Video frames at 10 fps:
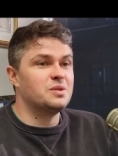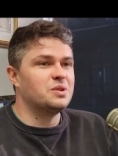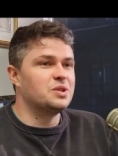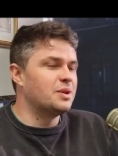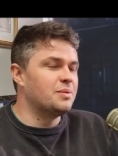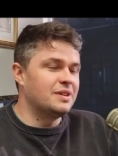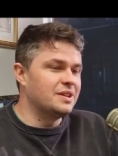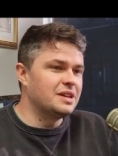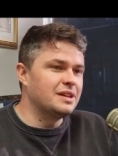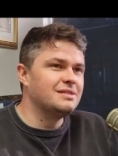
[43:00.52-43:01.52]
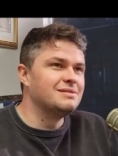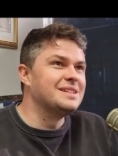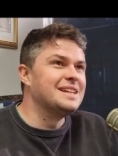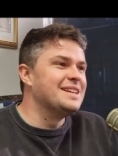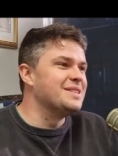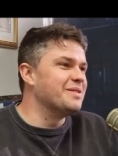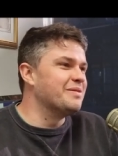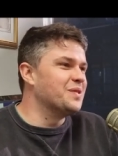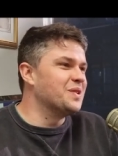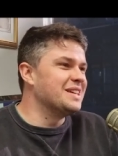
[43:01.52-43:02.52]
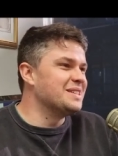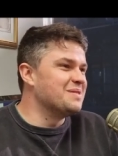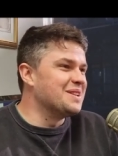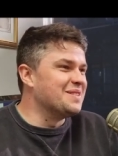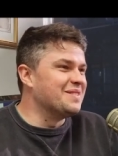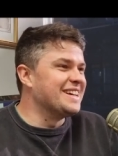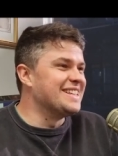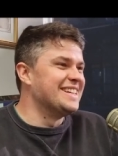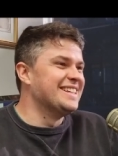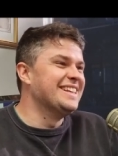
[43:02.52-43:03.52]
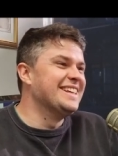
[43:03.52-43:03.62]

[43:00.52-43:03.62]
like, Do you want a job? I'm like, Okay. So four years of being an advisor.